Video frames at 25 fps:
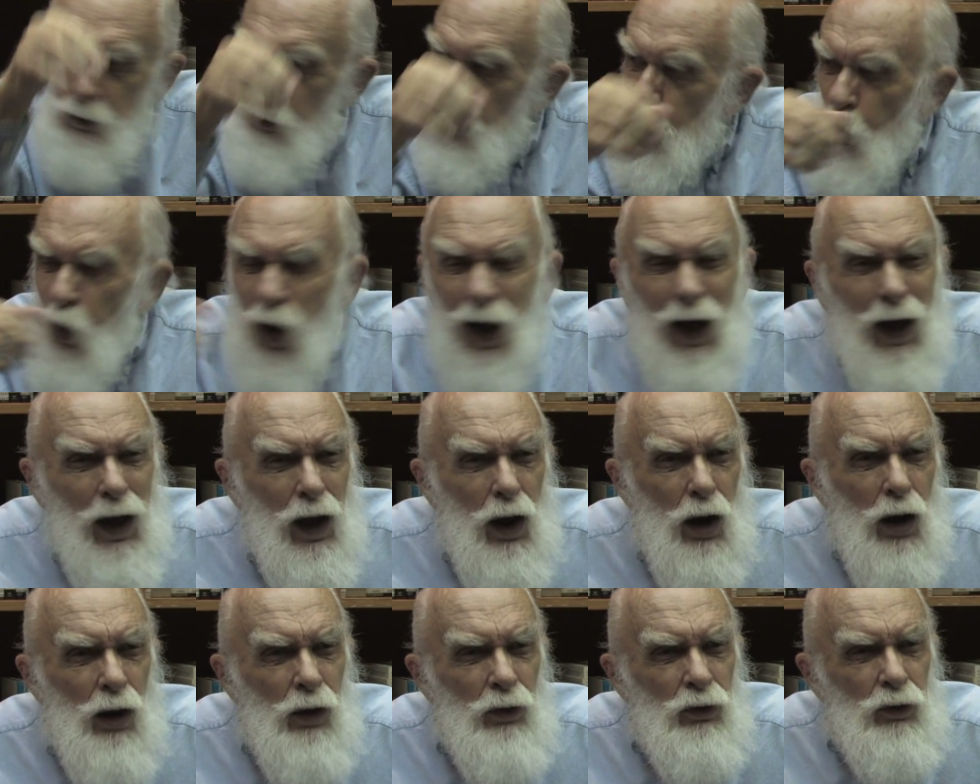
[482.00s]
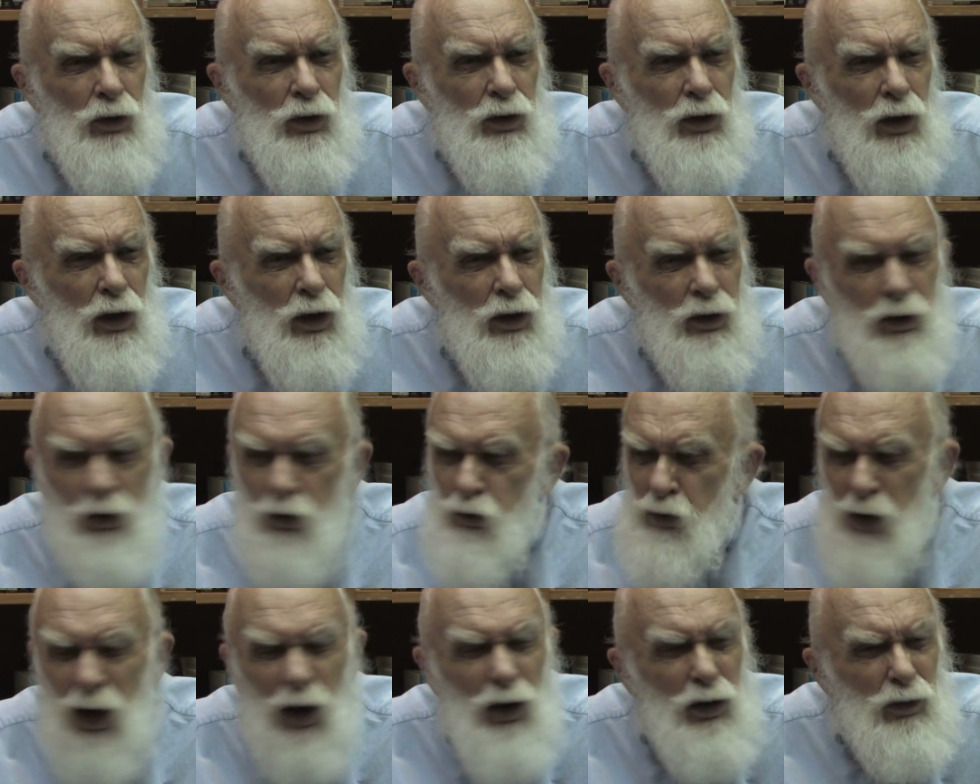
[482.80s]
Why are there not a
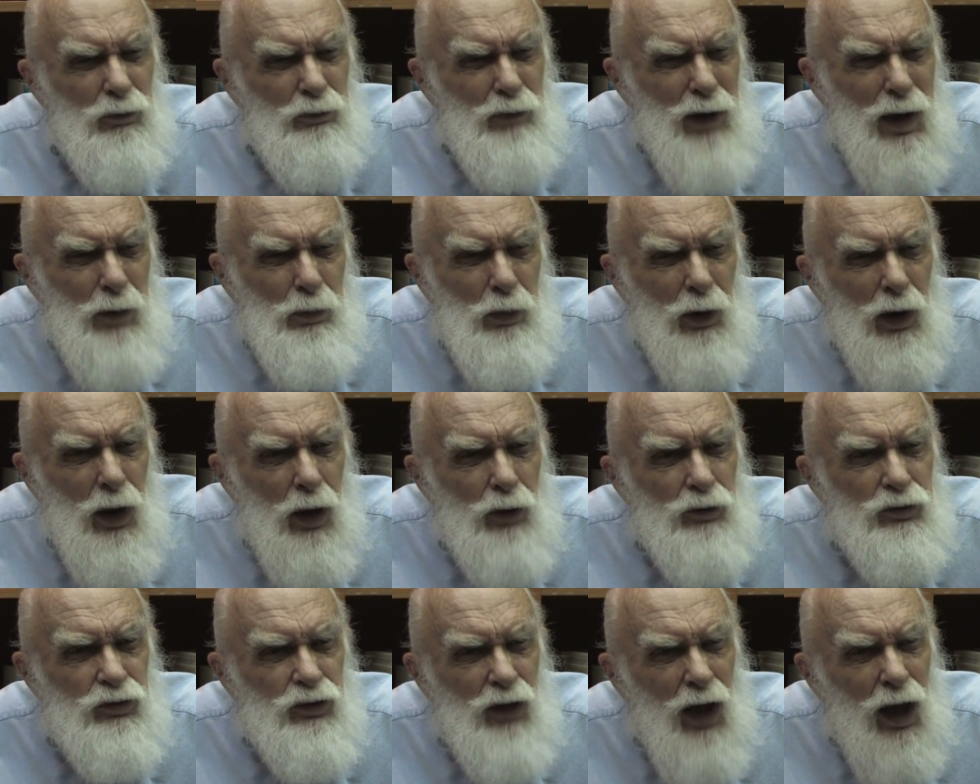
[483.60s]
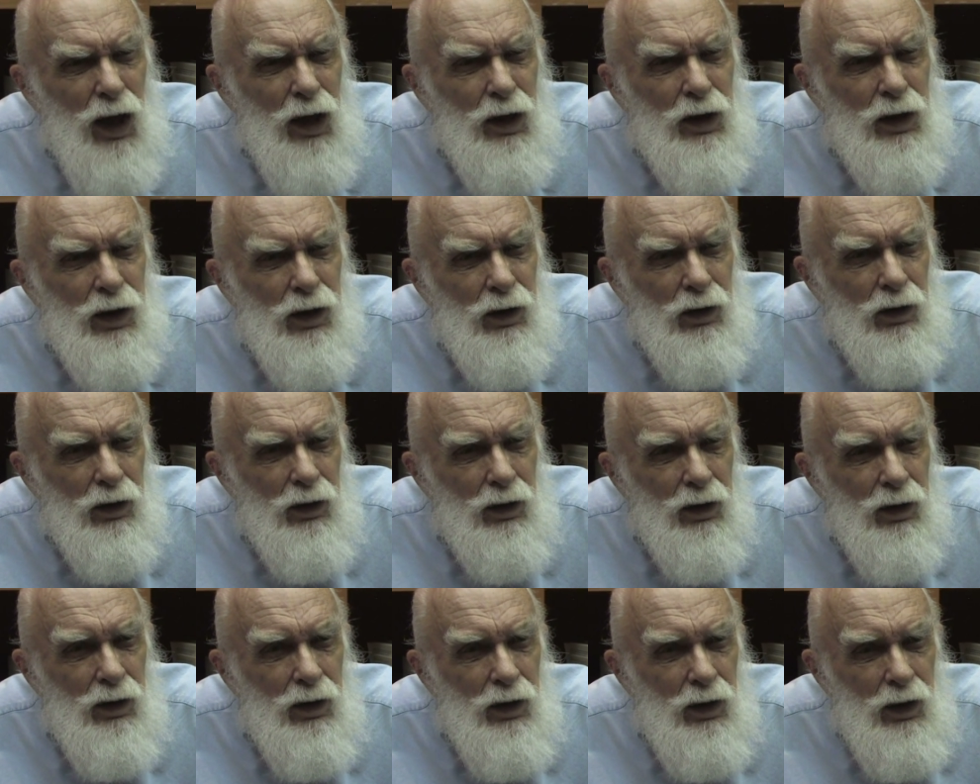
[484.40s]
crowd of people outside
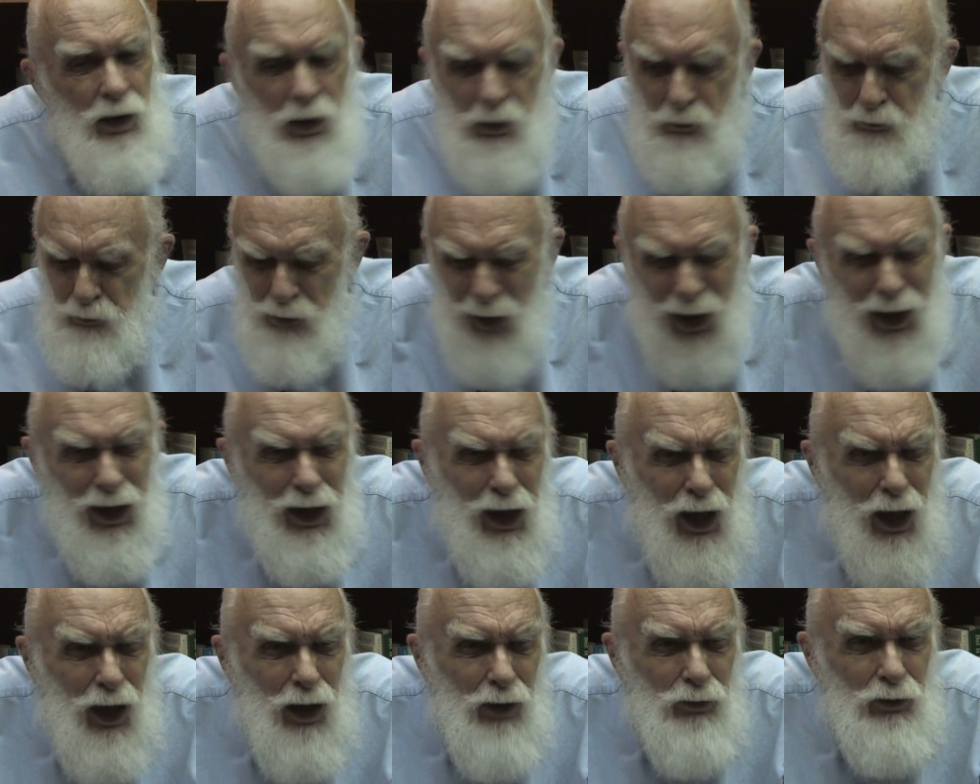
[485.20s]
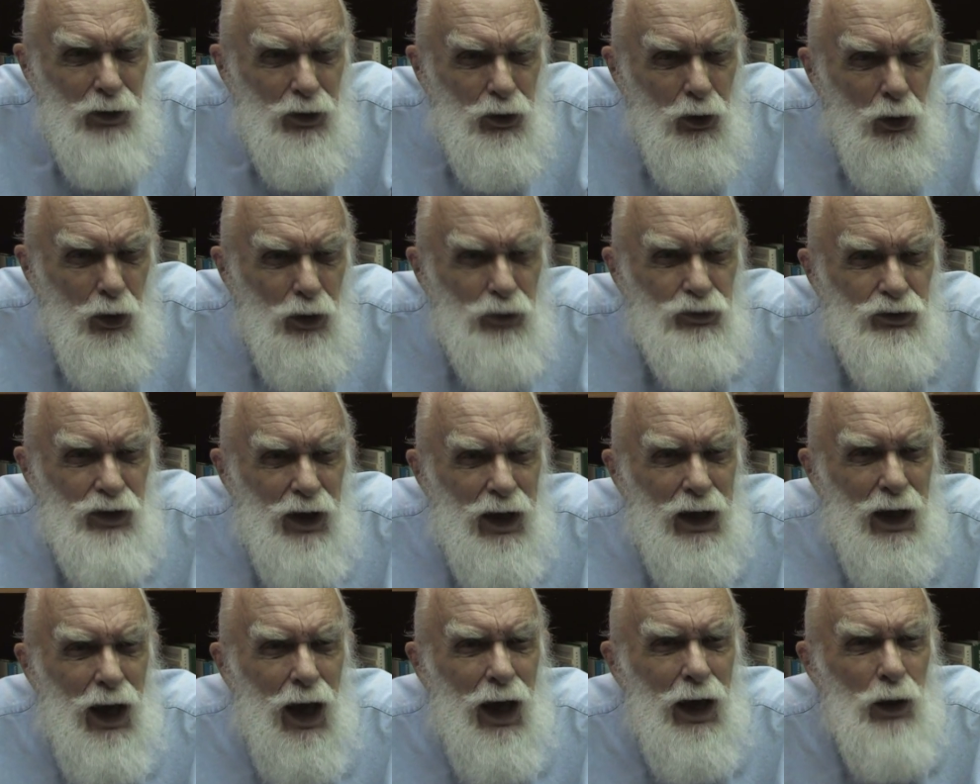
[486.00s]
here, banging on the door
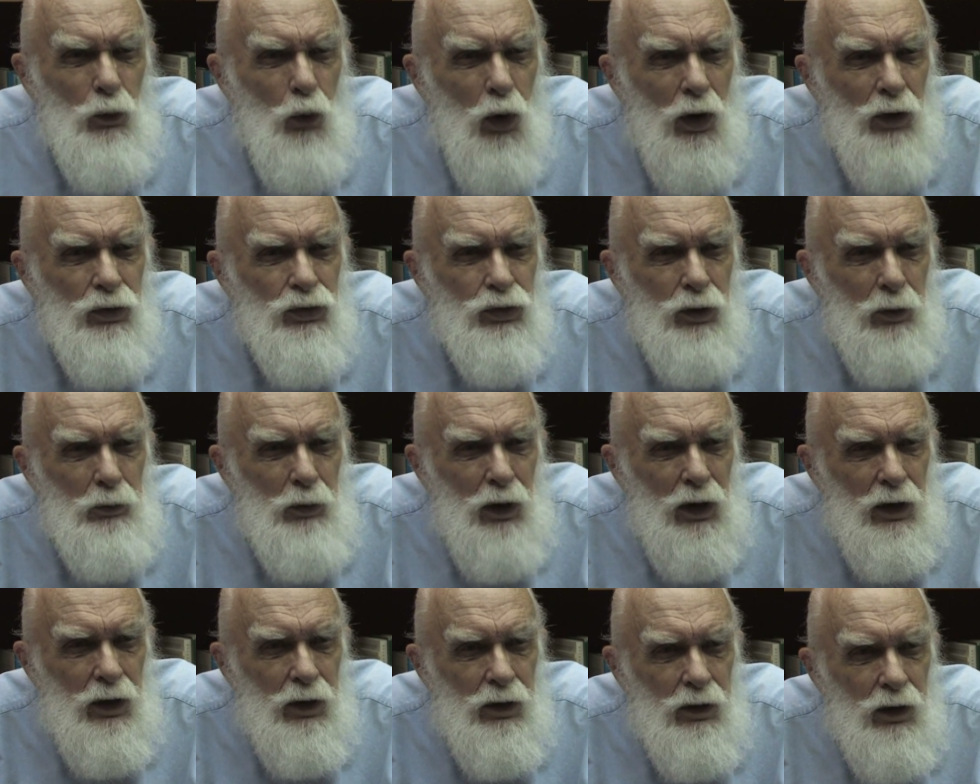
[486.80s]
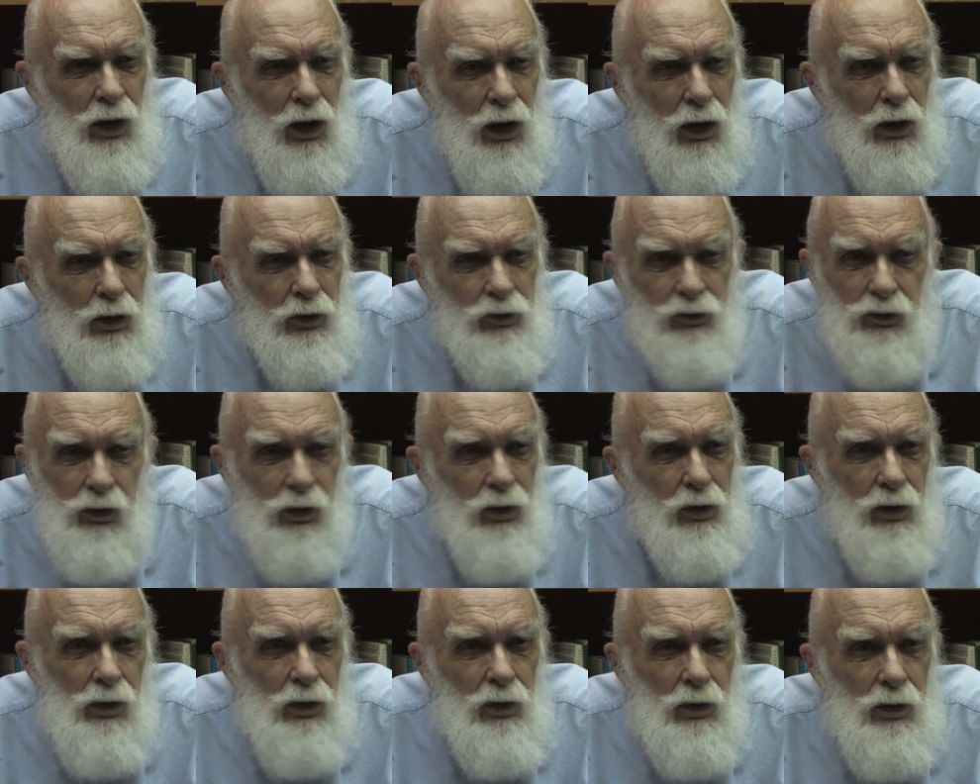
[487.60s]
saying, I want the million dollars?
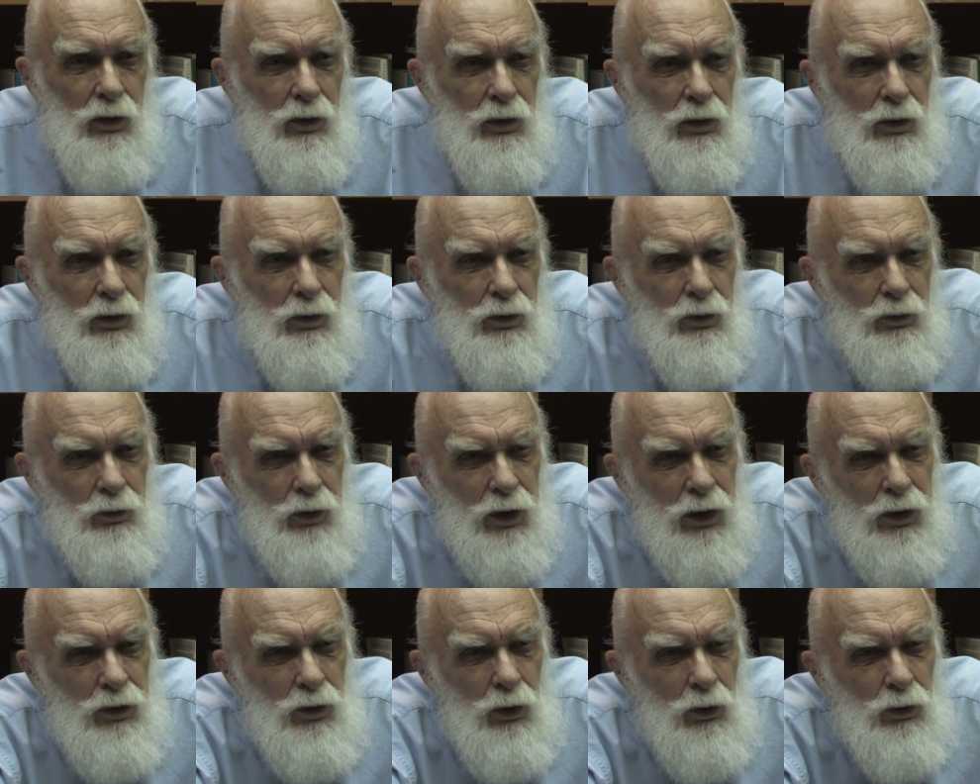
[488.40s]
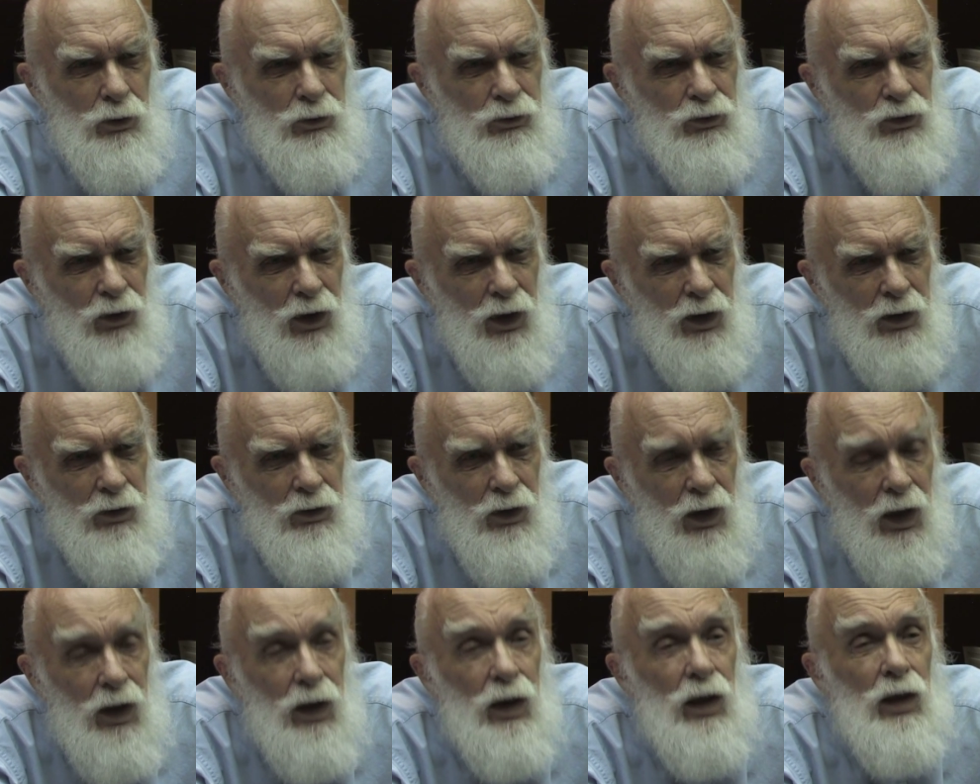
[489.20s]
We don't
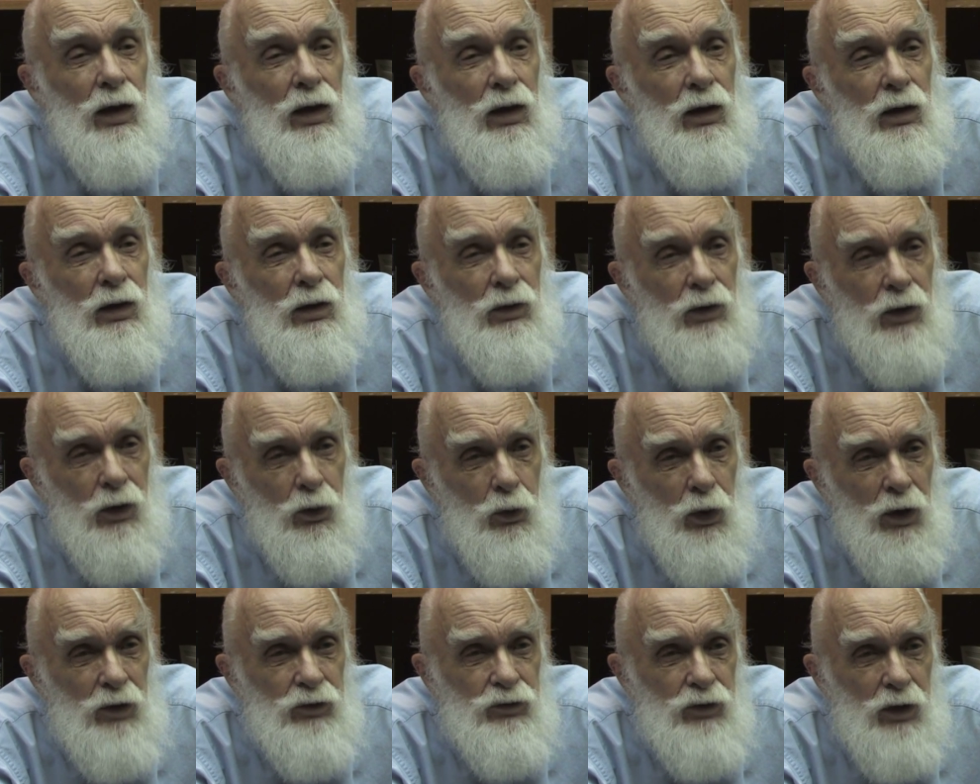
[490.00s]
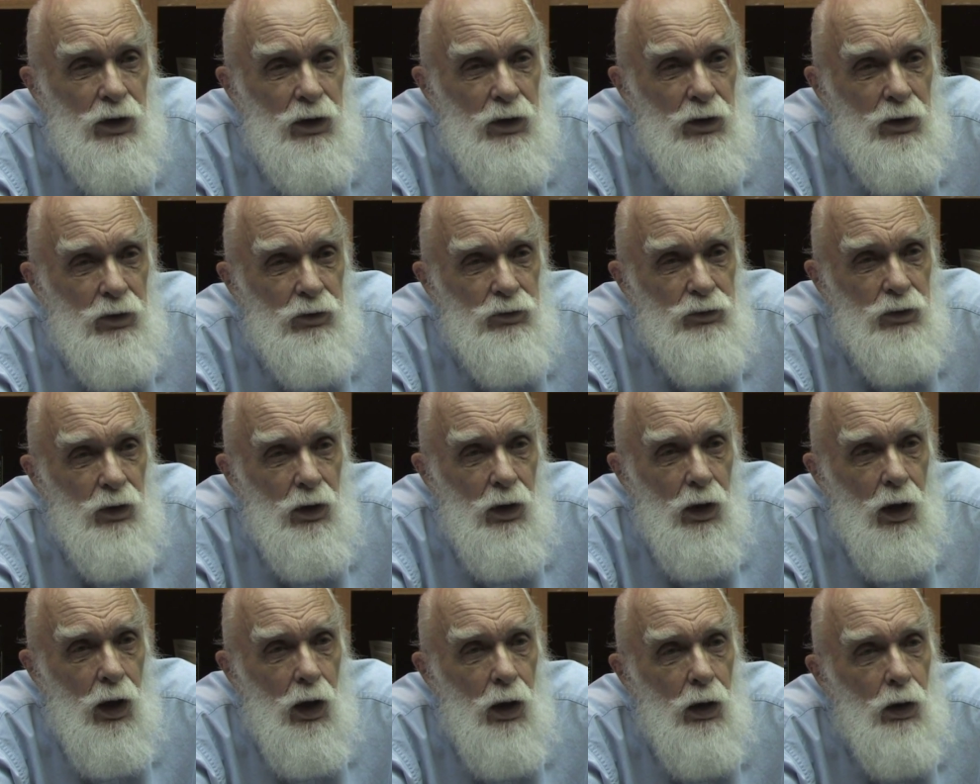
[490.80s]
find that. The question is,
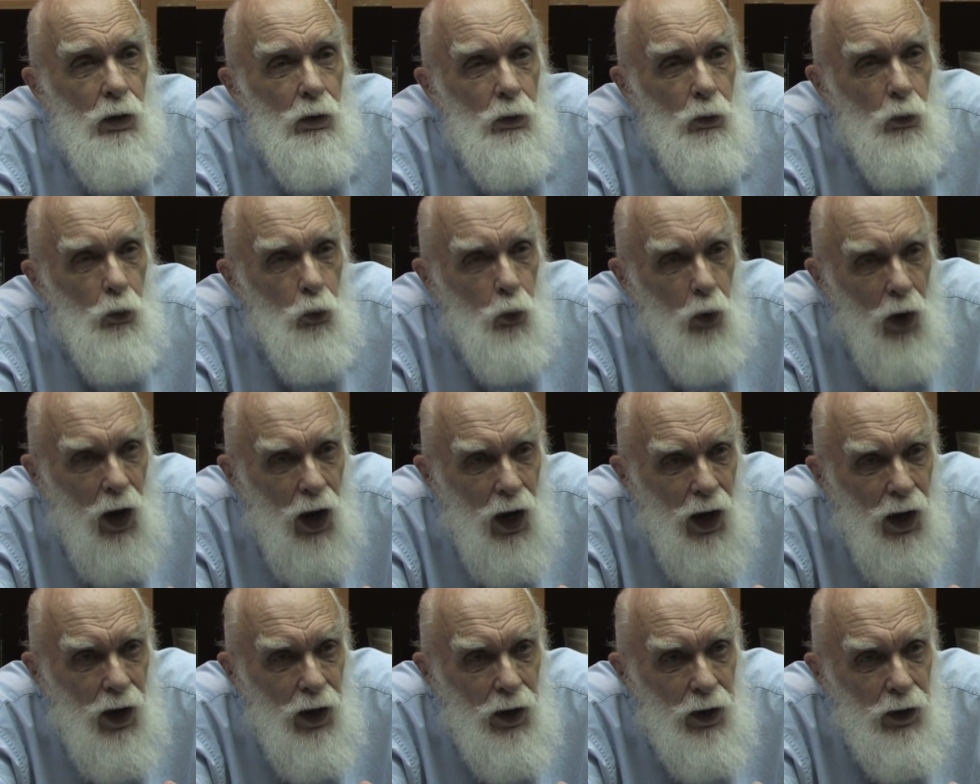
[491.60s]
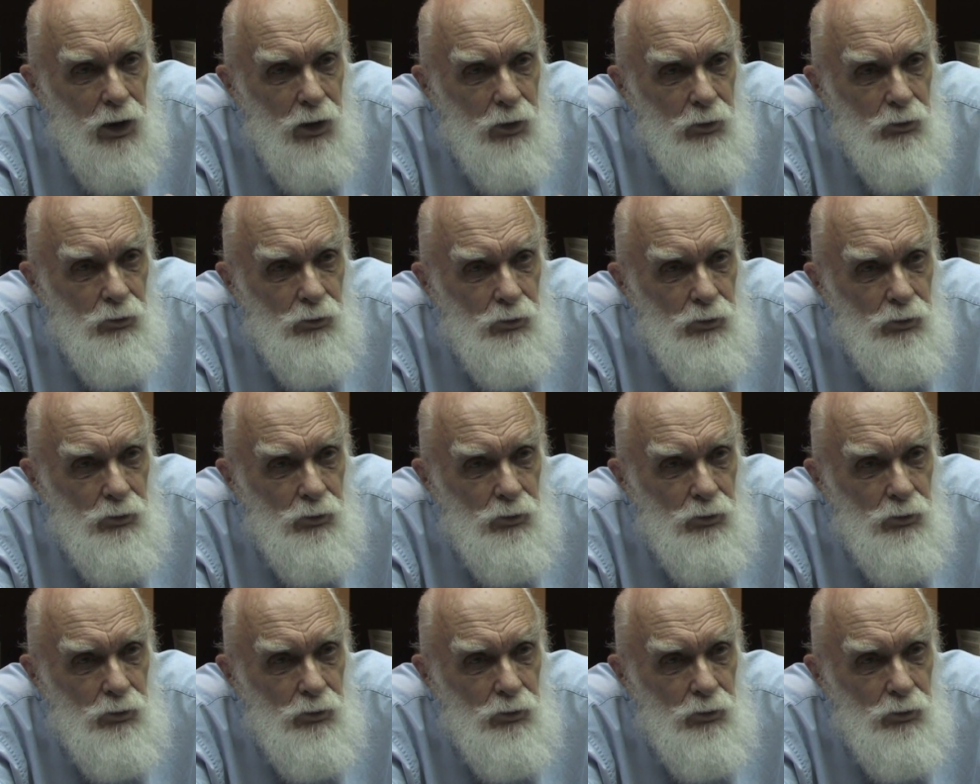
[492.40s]
why?